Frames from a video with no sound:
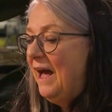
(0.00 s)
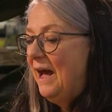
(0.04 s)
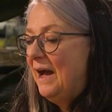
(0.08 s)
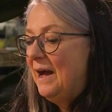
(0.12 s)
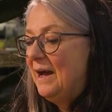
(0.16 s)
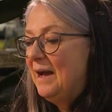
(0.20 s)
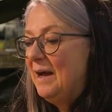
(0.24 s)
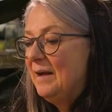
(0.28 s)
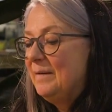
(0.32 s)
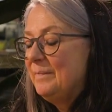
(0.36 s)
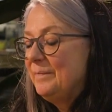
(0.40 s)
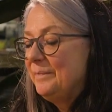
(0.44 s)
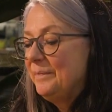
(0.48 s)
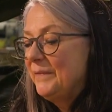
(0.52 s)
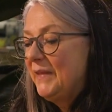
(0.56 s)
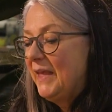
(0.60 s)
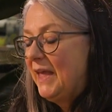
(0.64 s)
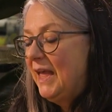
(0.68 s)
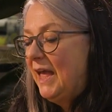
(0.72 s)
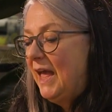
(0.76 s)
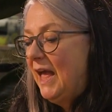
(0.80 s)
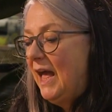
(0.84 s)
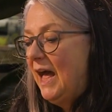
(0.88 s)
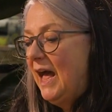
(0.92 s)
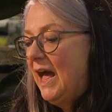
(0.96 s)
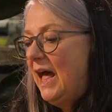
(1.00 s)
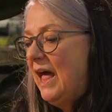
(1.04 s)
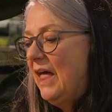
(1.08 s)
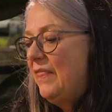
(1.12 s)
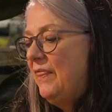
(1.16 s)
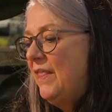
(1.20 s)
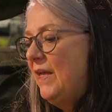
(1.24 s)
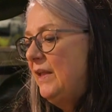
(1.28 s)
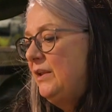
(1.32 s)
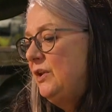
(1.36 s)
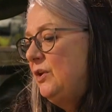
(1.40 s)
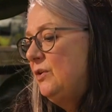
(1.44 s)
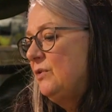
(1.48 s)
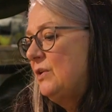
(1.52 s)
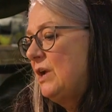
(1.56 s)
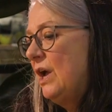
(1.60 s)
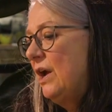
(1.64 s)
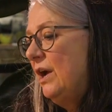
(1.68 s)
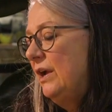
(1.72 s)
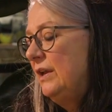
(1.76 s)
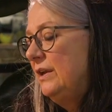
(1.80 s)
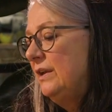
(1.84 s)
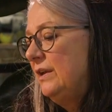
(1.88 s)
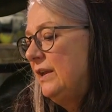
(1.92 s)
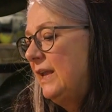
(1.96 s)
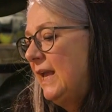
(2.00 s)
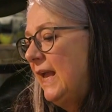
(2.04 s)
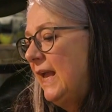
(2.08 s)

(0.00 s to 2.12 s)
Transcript: And then you kind of